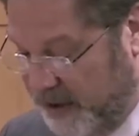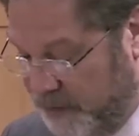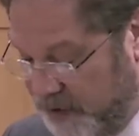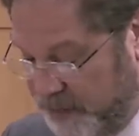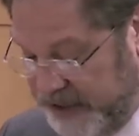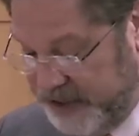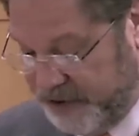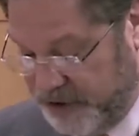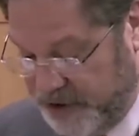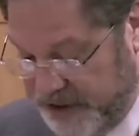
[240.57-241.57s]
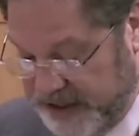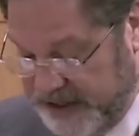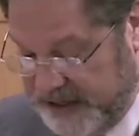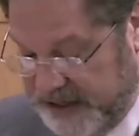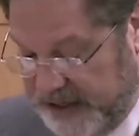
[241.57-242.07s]
that would be incurred.
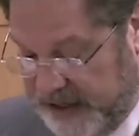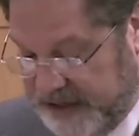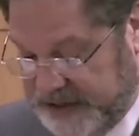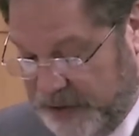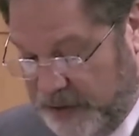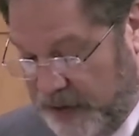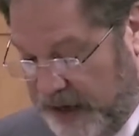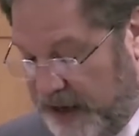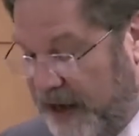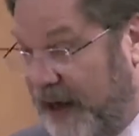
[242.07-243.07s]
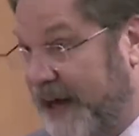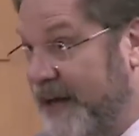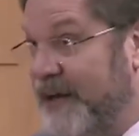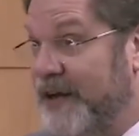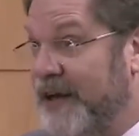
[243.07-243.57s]
So
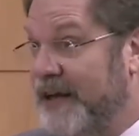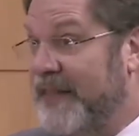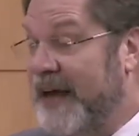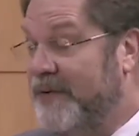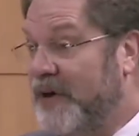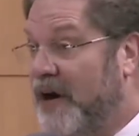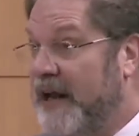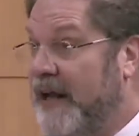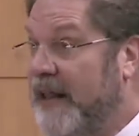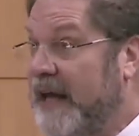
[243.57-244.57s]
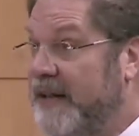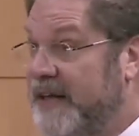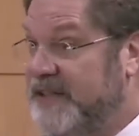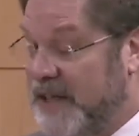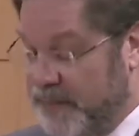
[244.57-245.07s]
in that regard, I gladly
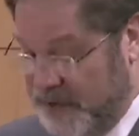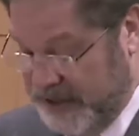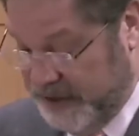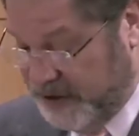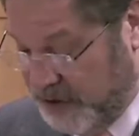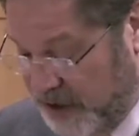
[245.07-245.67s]
accept the